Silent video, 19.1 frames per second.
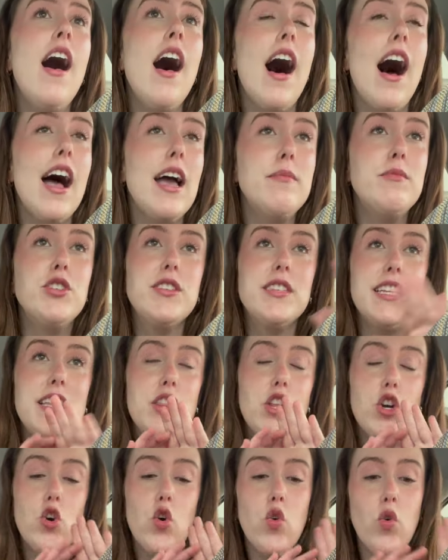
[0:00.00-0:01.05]
I am just in
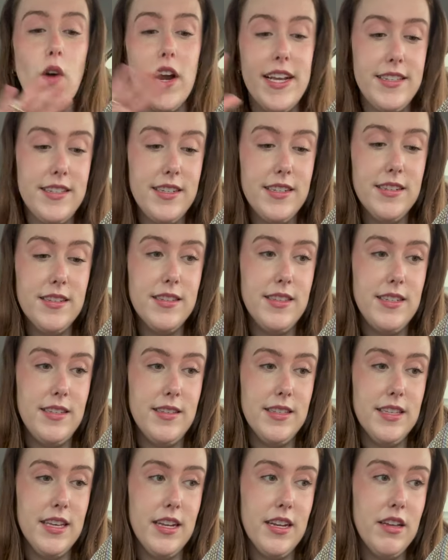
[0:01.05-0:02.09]
the craziest
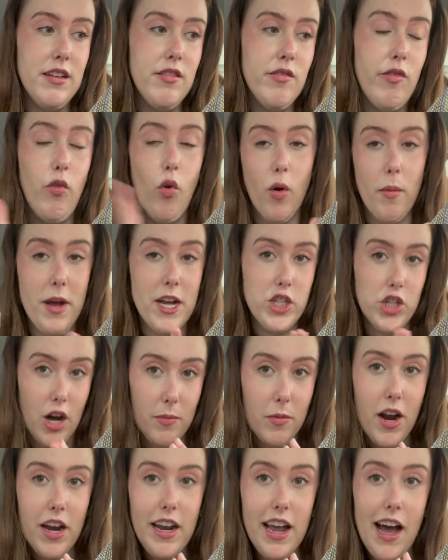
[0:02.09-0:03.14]
season for my job
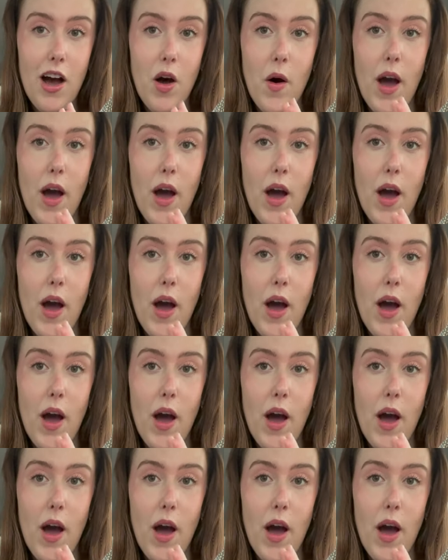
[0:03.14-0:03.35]
right now.